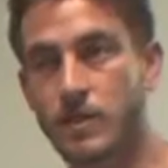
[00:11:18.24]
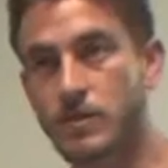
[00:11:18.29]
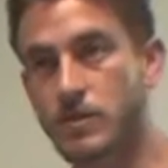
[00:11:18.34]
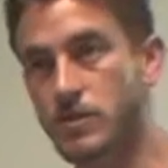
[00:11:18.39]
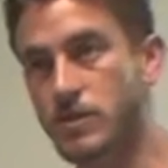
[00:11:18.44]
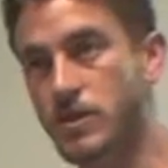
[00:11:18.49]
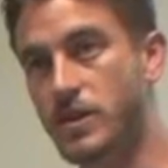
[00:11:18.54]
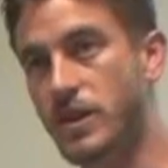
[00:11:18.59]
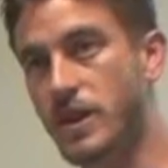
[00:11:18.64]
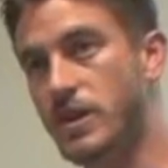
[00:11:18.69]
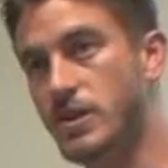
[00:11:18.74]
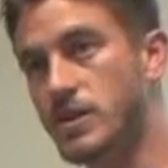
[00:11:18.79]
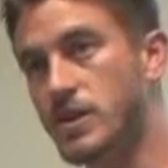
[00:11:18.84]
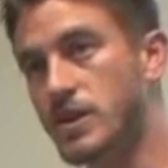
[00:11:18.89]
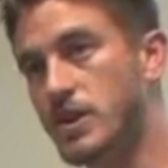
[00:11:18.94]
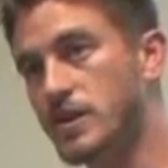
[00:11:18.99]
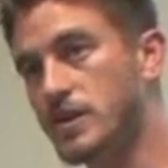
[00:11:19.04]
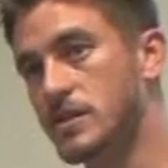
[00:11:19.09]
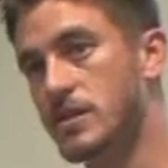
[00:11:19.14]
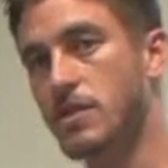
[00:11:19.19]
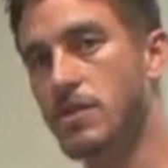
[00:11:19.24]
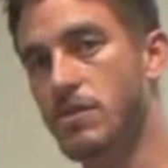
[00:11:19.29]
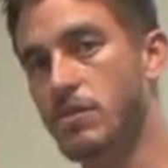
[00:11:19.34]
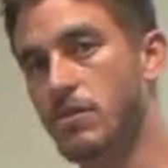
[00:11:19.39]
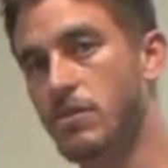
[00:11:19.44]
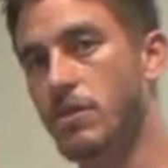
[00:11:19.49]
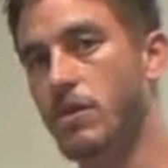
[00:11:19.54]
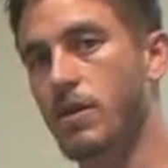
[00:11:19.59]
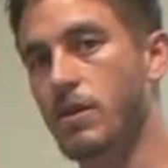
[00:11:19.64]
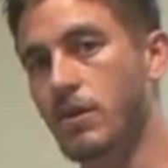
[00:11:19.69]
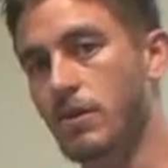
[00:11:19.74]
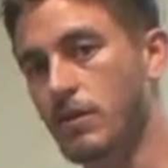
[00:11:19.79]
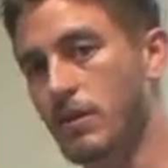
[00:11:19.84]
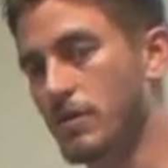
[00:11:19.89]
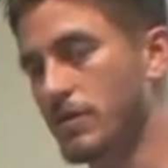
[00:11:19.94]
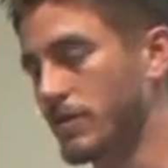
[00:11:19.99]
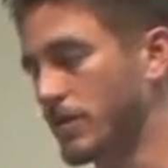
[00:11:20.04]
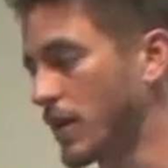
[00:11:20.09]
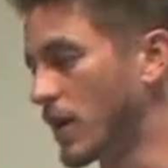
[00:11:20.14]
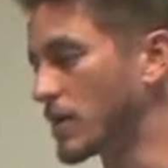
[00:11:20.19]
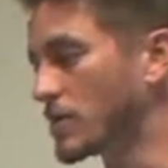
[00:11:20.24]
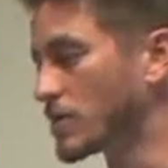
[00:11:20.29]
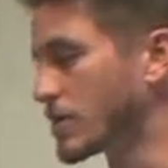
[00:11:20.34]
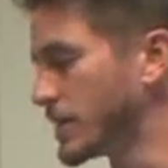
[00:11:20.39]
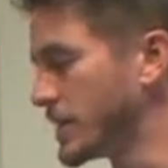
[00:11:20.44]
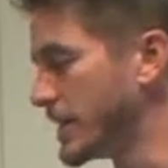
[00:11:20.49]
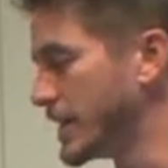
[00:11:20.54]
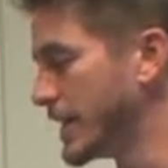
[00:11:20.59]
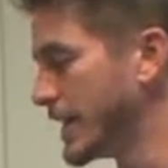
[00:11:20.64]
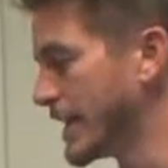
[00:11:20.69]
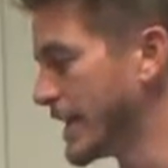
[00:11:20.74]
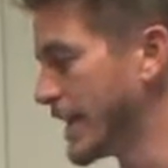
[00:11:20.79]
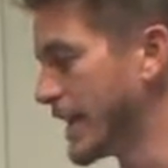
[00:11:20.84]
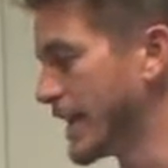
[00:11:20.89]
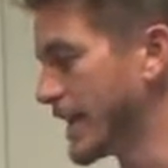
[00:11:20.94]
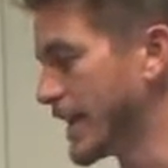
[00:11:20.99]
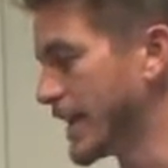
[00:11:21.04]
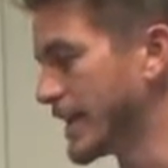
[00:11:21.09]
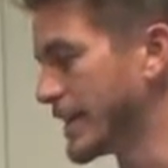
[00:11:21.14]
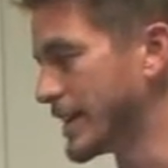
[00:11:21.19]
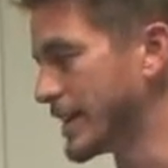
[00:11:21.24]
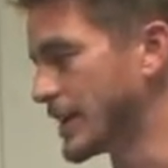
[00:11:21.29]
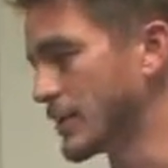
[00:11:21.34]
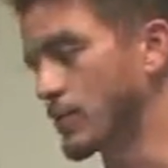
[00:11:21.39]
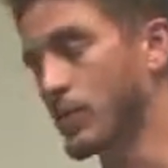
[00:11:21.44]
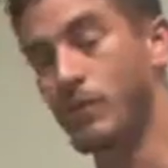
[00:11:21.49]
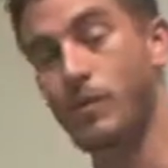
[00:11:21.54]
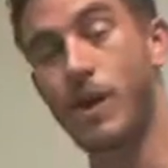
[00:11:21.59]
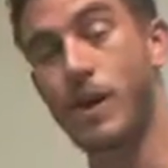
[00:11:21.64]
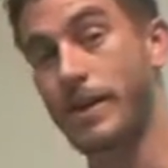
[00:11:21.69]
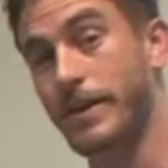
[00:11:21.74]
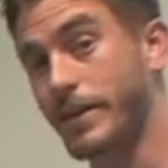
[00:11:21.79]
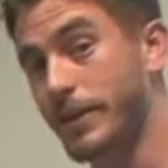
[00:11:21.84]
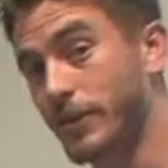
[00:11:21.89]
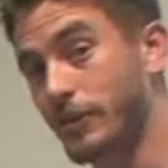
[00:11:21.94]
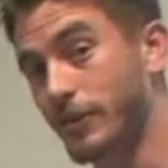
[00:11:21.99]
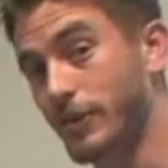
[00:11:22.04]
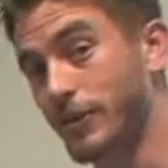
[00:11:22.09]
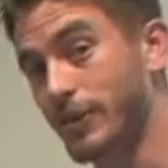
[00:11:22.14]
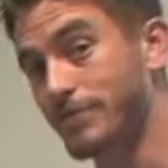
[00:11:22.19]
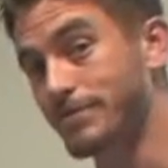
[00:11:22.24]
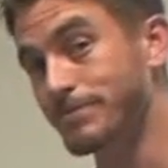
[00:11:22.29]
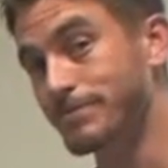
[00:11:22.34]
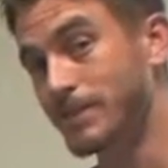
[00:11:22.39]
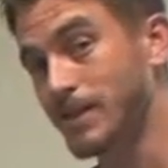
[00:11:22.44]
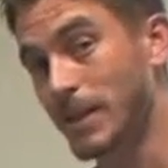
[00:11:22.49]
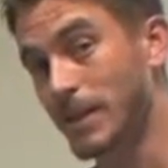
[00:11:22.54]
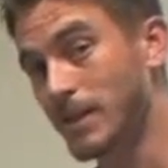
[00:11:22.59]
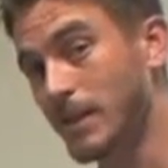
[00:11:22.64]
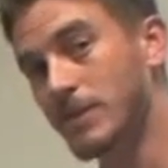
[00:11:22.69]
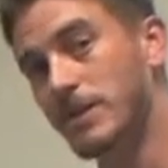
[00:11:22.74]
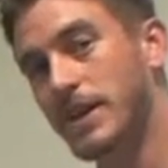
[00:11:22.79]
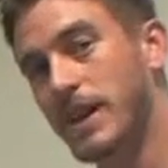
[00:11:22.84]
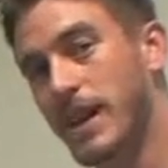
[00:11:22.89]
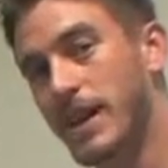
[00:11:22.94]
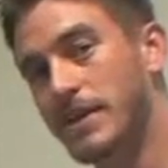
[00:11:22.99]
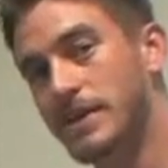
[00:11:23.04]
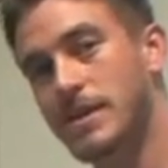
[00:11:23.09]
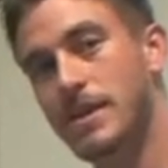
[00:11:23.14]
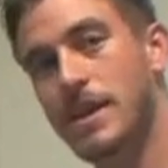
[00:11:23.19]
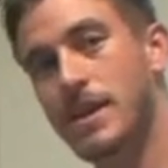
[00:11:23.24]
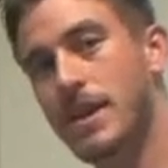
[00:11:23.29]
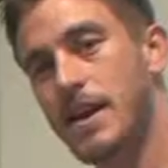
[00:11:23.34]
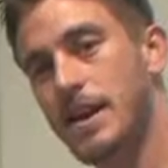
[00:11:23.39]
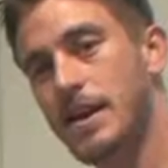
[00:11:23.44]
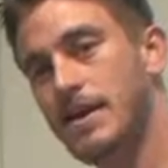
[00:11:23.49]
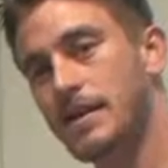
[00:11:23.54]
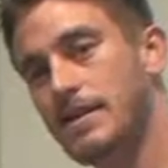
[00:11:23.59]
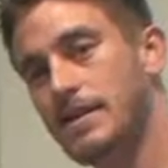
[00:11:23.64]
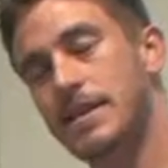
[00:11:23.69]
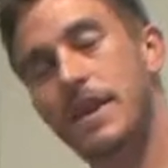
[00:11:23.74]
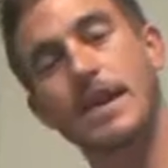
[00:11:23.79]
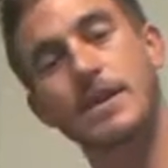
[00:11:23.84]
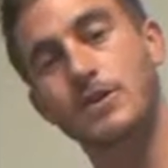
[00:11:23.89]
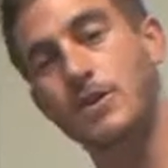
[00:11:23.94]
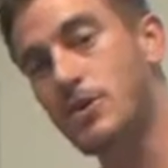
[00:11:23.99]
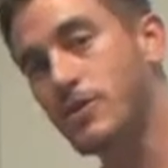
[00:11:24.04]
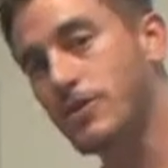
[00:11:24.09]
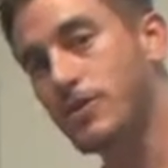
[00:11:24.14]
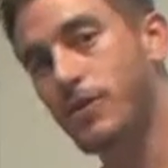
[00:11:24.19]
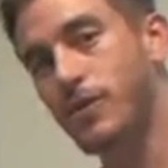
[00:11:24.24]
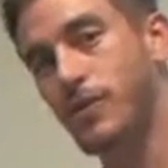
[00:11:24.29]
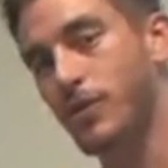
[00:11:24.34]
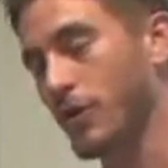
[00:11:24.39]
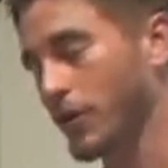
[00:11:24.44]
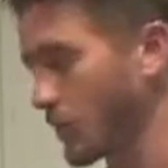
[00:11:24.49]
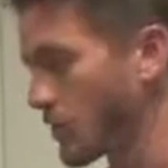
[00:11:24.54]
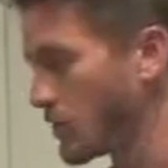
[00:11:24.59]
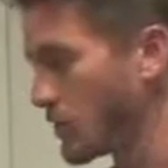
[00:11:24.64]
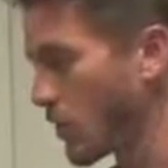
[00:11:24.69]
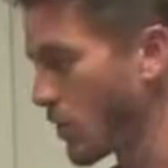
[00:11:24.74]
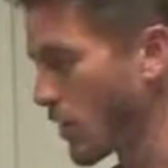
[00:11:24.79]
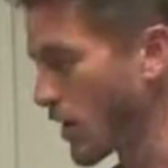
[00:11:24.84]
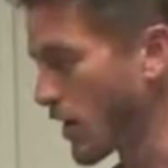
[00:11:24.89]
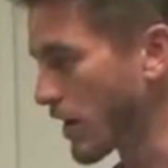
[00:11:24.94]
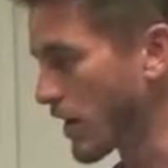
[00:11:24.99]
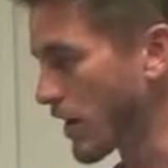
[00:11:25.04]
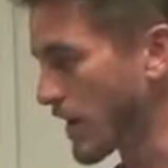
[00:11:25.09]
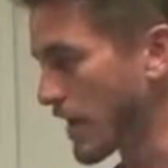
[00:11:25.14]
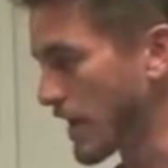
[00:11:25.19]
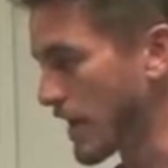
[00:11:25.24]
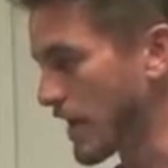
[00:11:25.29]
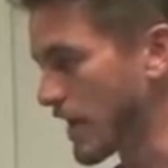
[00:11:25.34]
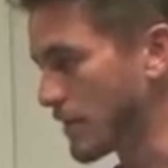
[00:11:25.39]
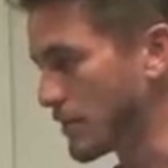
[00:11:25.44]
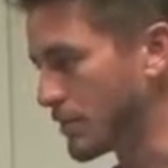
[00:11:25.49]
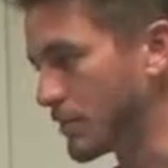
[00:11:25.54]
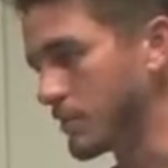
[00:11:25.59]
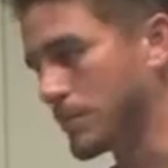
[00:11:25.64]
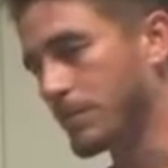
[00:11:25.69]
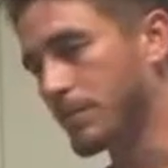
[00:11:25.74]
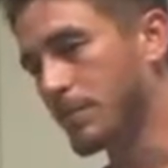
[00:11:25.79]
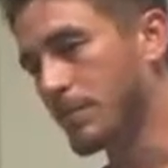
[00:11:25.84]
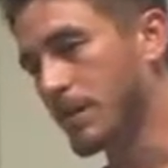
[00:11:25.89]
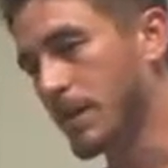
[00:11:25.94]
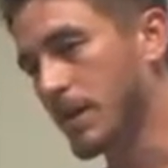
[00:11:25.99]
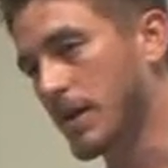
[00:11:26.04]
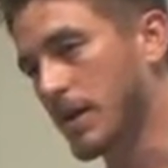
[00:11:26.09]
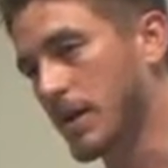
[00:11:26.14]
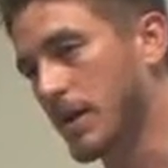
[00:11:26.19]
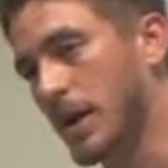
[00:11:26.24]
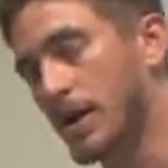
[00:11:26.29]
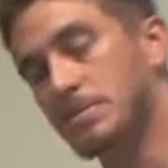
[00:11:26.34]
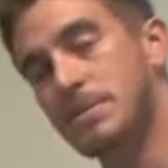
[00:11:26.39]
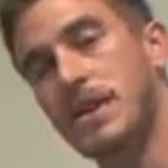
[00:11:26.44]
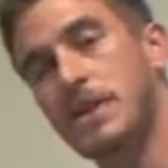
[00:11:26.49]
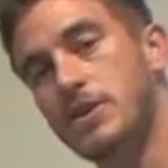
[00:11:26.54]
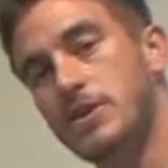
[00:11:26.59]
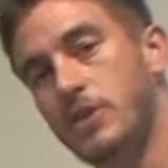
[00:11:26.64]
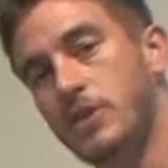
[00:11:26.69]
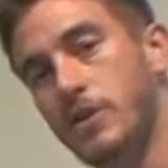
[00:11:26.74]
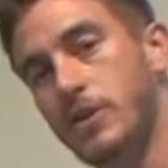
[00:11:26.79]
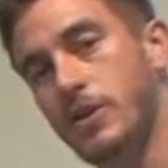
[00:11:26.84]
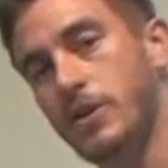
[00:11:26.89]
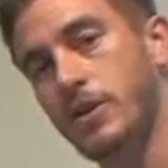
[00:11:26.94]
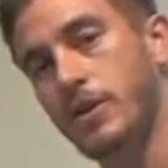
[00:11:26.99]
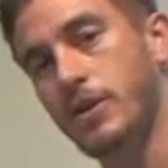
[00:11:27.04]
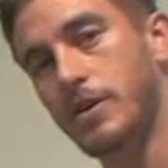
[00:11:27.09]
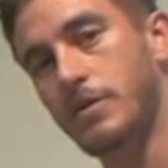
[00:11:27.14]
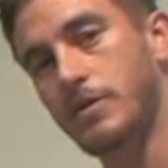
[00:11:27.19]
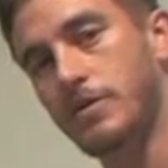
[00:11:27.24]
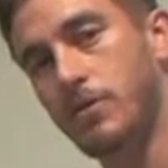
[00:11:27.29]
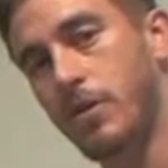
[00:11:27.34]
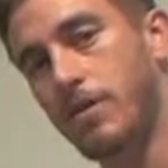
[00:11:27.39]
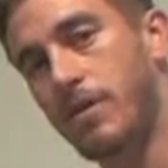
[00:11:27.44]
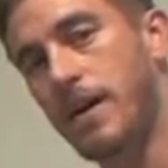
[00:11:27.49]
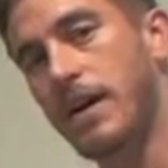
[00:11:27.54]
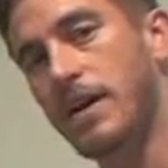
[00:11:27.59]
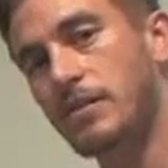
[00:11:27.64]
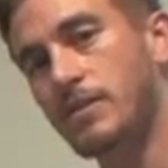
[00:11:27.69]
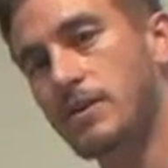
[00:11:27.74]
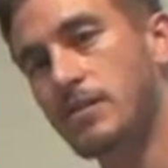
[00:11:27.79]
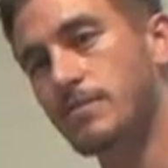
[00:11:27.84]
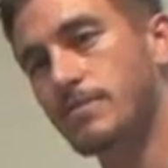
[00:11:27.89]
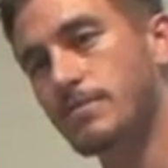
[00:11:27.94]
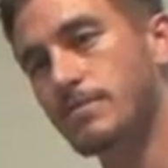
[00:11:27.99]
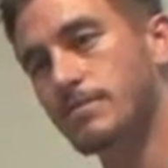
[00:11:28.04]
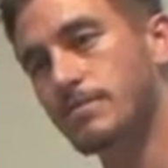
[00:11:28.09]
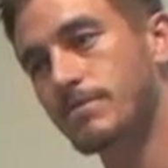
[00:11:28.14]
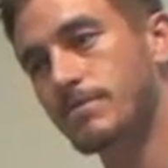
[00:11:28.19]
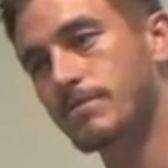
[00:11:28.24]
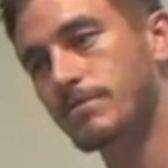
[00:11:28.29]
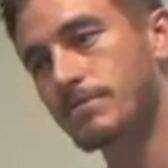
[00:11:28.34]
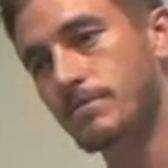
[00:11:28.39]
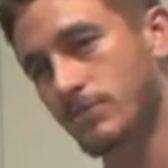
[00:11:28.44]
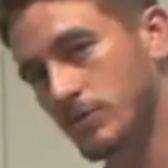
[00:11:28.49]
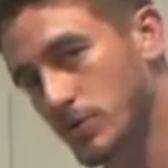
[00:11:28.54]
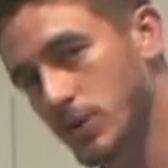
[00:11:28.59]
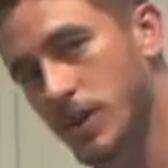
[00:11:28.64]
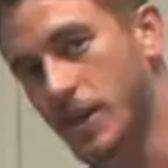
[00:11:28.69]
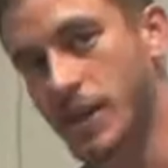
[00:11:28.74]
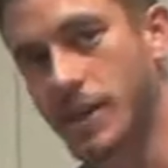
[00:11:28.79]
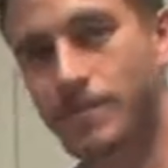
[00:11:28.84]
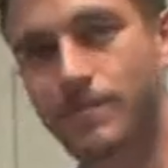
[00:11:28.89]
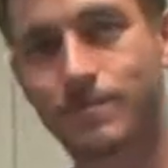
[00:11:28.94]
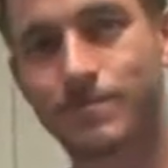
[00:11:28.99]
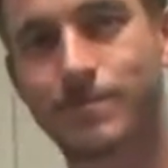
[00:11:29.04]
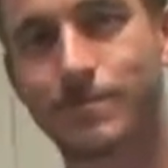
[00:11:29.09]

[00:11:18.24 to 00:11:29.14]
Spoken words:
do the dishes, throw on a load of laundry, and we're rocking and rolling. I love you guys. Stay tuned for more, and update your profiles. We'll see you.